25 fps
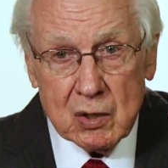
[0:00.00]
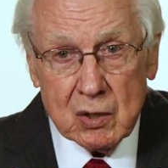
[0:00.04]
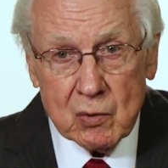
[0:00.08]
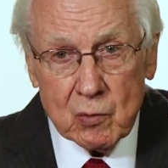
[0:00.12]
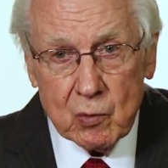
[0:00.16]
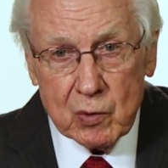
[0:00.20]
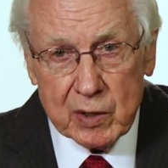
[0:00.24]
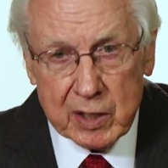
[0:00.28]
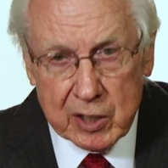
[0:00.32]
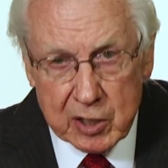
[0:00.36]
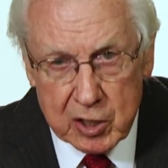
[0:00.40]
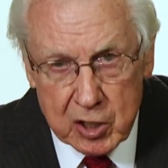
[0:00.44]

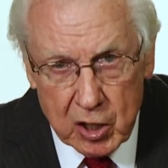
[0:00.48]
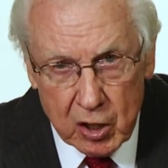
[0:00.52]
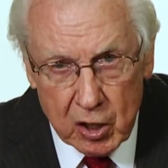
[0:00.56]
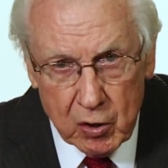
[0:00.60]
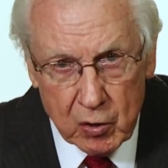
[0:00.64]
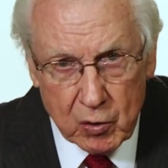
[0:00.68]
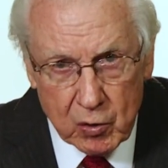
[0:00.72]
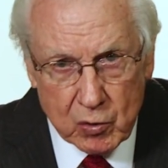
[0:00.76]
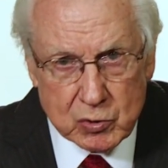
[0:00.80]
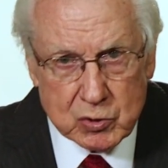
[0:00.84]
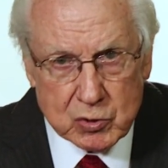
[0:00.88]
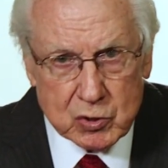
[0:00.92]
We
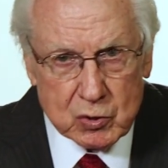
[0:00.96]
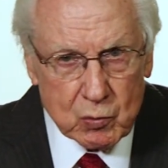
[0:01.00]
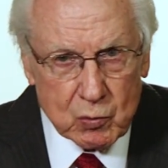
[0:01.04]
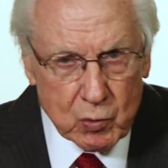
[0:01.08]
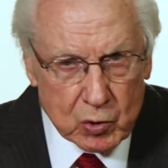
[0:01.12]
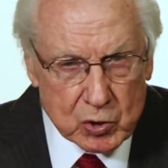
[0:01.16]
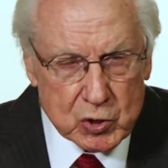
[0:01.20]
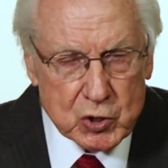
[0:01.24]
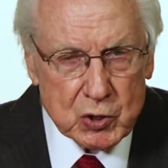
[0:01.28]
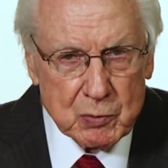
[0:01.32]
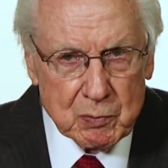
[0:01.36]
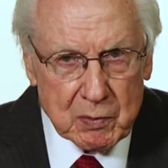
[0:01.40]
go to
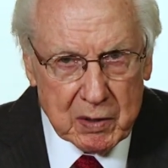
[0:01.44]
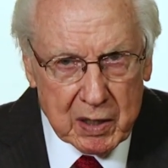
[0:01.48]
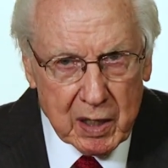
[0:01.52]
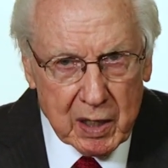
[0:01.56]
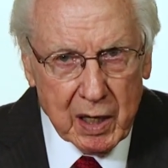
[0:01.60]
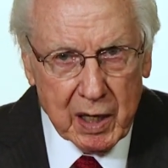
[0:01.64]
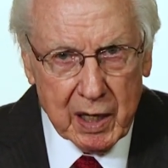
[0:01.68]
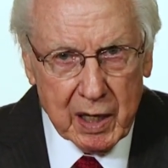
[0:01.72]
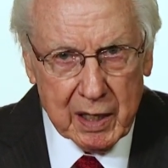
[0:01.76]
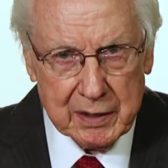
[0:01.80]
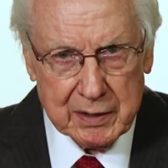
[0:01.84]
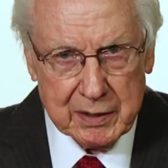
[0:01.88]
worship
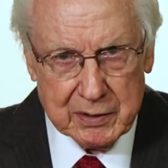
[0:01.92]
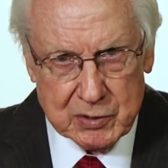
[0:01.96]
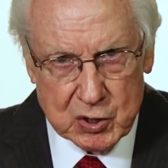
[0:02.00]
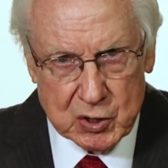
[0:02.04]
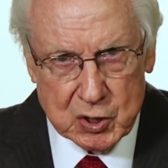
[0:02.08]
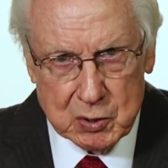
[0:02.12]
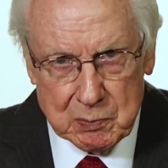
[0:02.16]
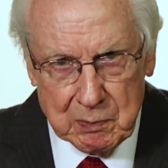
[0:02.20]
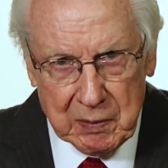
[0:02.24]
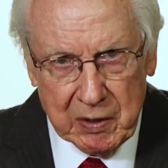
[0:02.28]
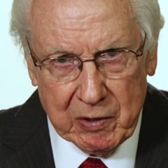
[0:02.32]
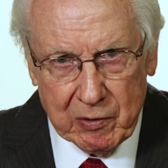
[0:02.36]
God in
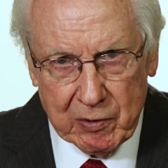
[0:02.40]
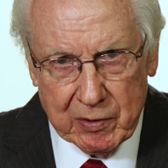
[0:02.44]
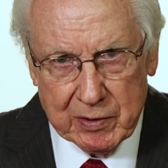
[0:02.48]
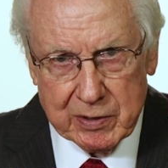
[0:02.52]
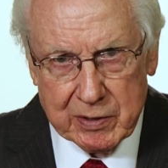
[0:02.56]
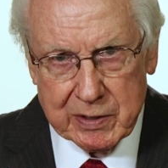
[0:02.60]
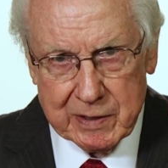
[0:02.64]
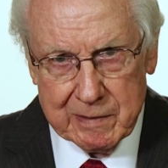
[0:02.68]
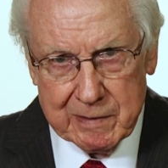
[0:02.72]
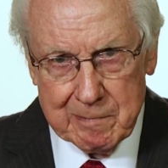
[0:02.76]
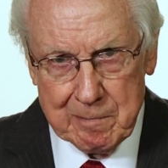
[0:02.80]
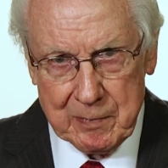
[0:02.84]

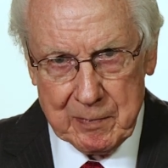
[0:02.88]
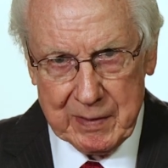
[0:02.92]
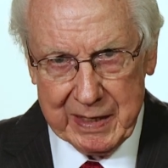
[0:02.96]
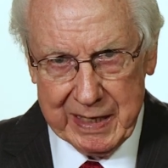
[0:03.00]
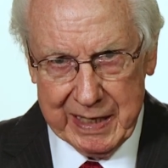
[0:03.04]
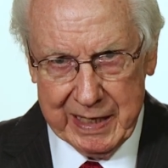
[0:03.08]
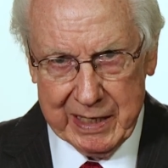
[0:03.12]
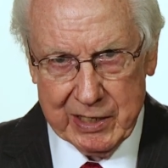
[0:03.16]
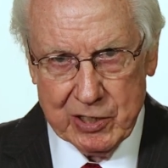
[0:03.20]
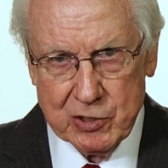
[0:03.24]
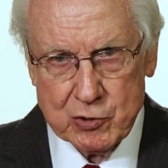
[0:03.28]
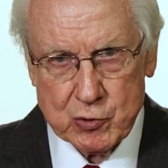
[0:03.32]
spirit
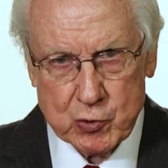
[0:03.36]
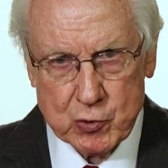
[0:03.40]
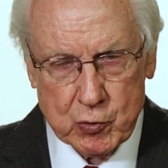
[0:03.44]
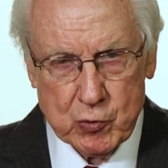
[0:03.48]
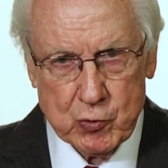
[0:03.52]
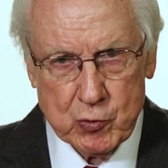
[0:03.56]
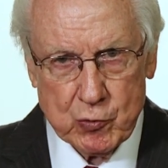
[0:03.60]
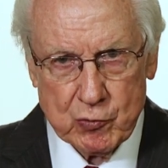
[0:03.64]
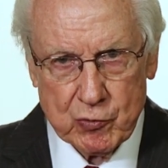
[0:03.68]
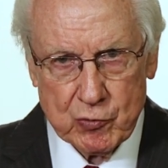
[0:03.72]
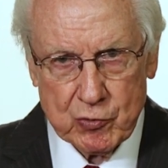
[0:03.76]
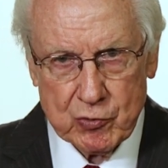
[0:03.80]
and in
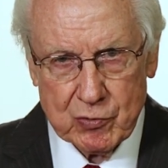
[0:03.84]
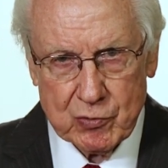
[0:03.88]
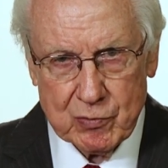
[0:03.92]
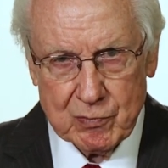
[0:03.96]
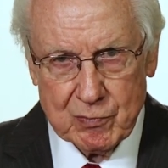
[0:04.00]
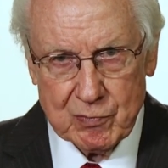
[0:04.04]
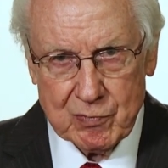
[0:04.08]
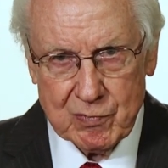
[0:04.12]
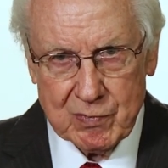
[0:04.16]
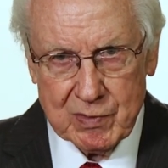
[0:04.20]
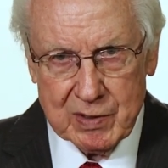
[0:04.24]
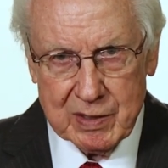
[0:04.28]
truth.
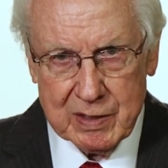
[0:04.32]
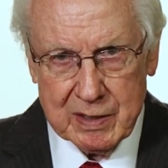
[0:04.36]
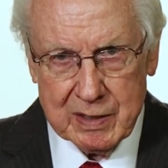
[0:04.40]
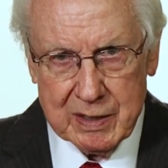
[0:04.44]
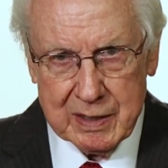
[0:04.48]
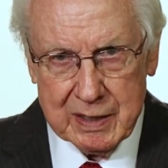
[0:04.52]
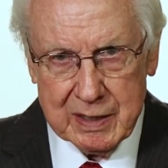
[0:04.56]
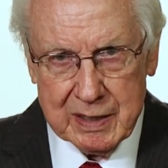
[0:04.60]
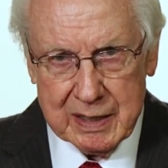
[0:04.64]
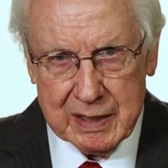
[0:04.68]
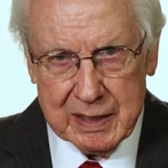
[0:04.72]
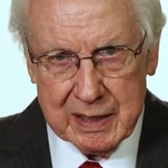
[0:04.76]

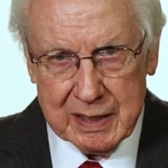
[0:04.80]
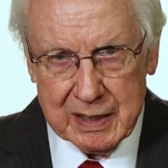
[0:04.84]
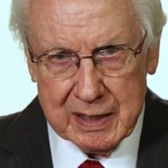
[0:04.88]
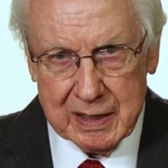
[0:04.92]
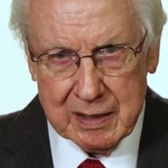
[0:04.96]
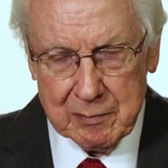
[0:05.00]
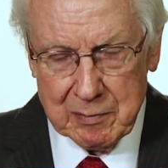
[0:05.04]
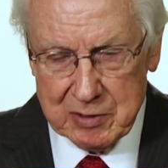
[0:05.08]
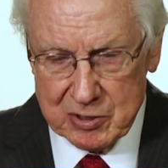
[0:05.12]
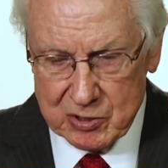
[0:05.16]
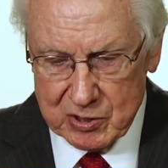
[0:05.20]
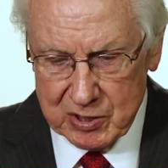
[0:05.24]

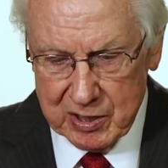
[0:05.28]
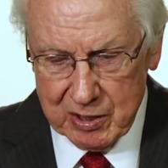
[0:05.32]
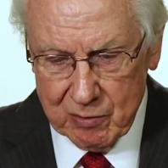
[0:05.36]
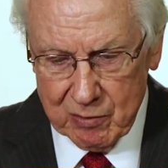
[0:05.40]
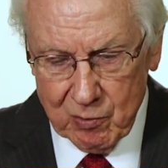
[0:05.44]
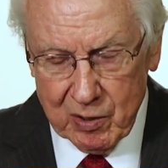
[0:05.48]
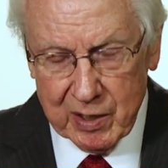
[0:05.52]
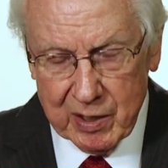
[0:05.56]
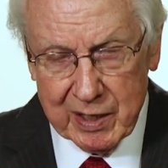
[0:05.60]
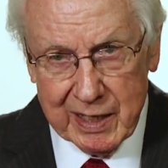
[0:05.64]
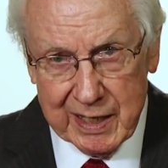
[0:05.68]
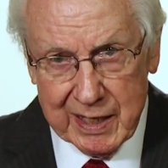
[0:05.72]
Let me say it
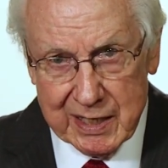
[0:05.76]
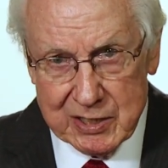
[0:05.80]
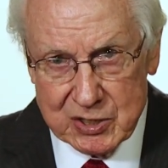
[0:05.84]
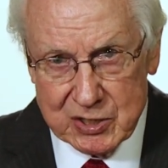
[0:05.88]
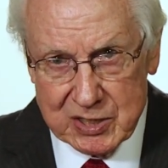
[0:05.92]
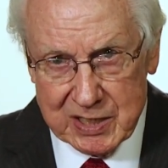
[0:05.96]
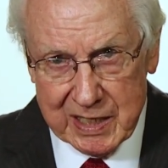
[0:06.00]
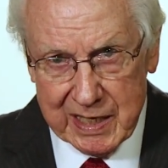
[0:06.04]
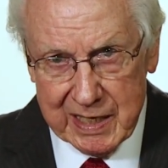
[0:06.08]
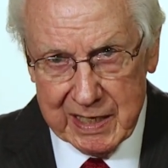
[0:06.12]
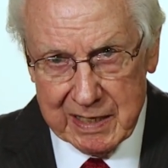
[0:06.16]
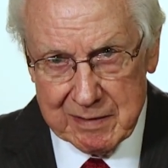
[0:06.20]
one last
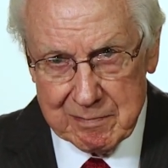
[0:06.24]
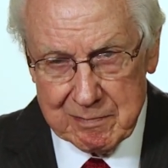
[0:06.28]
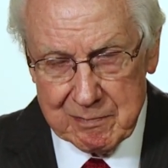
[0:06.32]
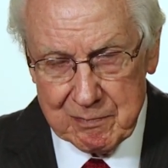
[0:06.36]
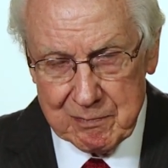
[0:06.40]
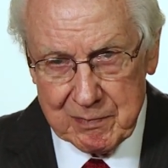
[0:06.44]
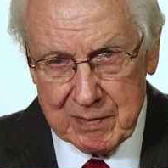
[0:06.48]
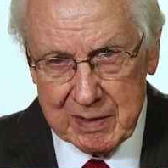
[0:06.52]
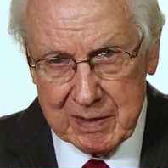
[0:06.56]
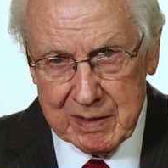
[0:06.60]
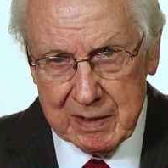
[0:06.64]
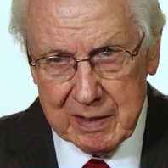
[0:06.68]
time.
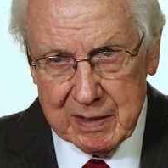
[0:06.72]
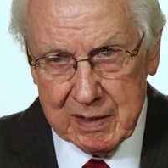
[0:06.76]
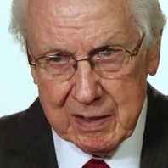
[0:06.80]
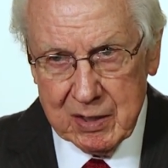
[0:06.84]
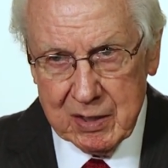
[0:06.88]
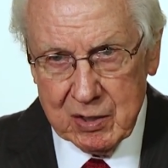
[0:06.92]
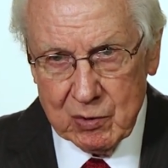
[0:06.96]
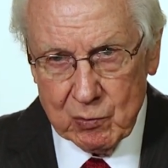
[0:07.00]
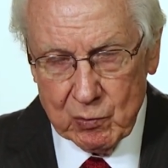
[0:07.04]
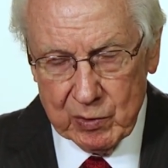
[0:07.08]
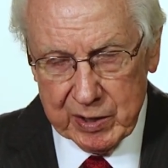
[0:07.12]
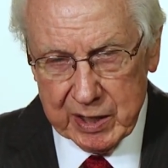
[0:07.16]

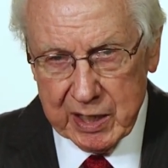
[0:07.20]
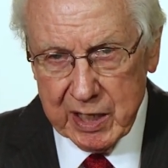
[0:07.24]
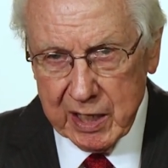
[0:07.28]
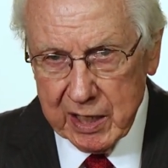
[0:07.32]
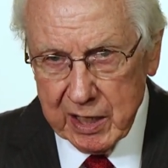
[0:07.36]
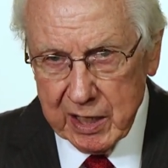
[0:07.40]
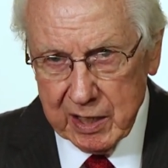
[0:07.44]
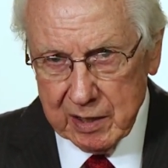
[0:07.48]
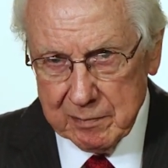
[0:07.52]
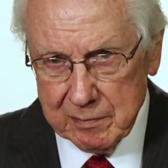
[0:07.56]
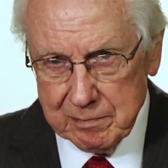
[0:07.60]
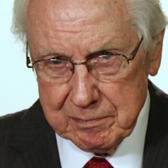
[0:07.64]
We get
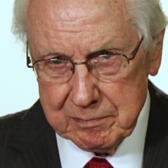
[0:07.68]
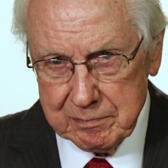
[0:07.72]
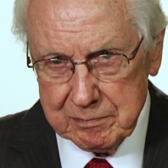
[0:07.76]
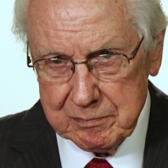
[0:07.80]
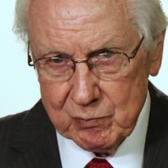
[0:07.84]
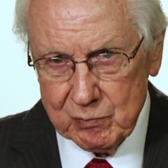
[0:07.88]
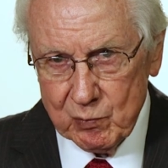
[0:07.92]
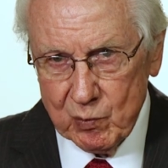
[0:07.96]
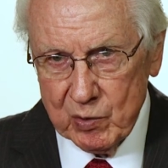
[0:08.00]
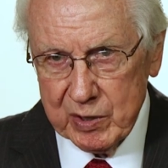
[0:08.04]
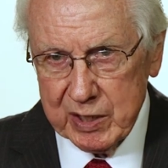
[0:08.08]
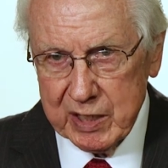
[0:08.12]
up,
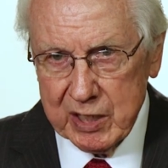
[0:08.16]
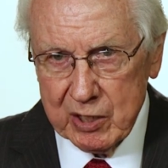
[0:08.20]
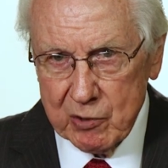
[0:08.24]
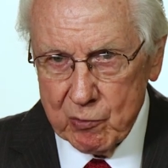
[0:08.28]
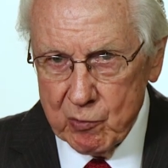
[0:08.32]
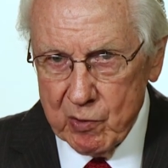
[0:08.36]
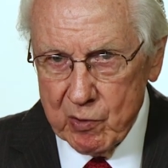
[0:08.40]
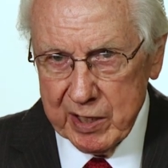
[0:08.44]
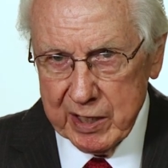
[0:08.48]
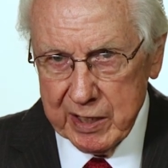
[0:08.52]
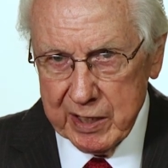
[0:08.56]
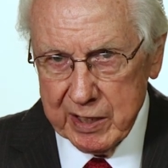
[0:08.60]
we get
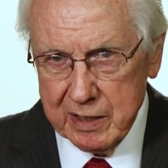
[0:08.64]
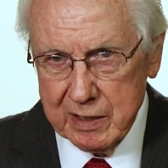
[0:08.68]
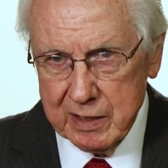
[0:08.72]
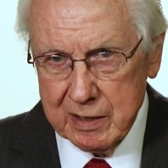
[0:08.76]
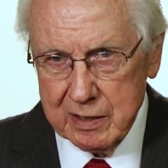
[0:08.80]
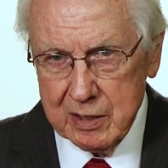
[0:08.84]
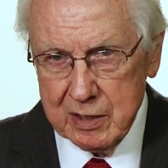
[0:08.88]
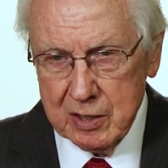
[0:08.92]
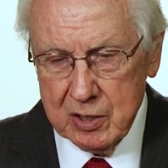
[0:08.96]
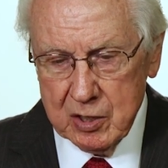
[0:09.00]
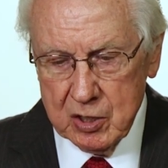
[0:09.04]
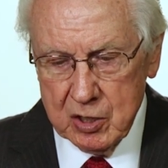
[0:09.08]
ready
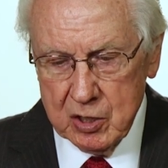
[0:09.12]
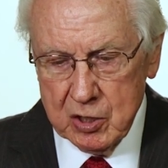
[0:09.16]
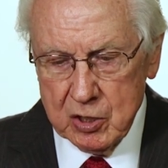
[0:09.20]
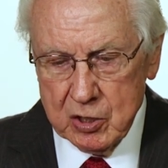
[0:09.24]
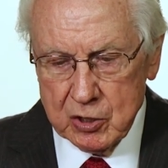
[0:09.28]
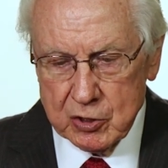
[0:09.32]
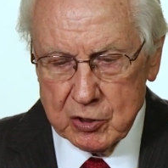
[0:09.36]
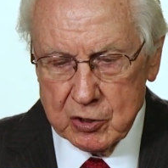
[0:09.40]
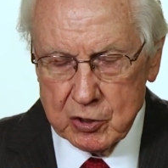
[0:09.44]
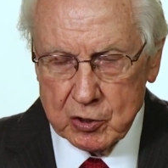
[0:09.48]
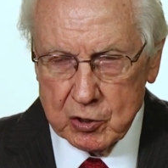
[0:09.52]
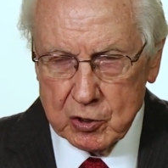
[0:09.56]

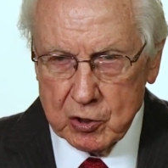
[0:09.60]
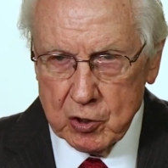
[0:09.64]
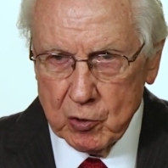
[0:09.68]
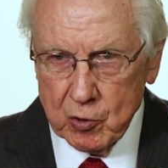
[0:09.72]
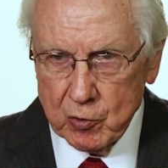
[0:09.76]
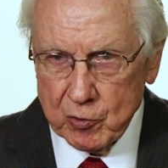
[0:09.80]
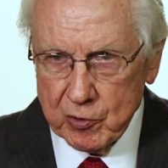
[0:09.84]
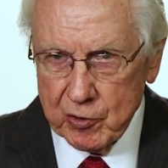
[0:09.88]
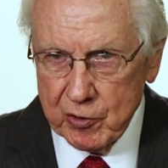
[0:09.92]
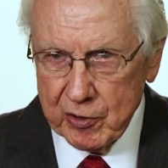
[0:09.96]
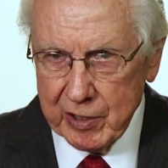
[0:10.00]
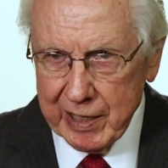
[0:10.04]
to
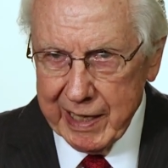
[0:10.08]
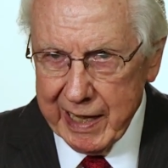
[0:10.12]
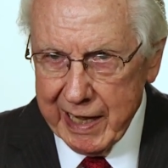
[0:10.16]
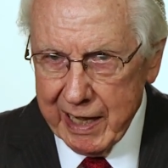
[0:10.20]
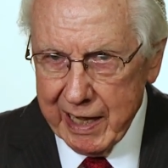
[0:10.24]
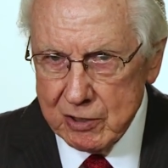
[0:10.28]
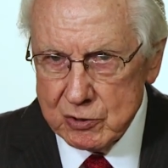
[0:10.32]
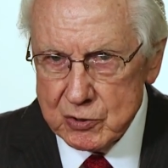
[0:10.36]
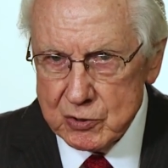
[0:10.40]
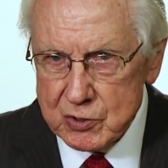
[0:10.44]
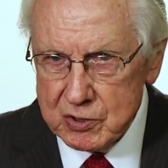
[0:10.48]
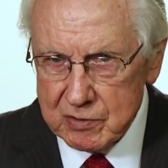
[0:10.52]
go to the
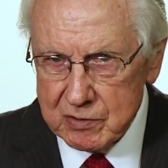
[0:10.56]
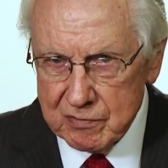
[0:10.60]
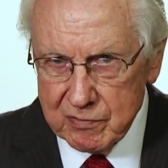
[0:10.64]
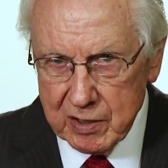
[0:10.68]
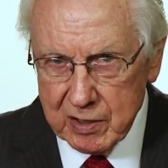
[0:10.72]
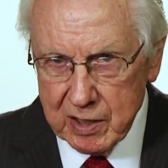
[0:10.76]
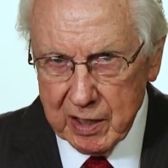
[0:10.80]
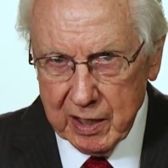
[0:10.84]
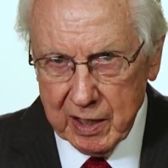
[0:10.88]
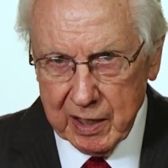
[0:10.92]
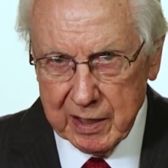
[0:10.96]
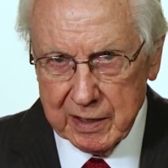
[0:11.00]
house of
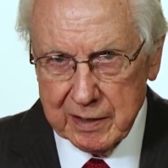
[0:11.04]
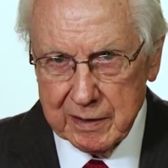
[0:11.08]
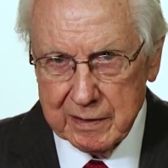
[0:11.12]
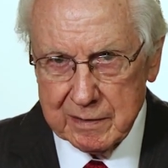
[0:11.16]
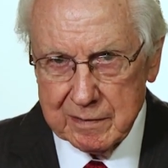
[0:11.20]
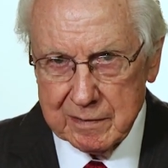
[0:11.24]
God.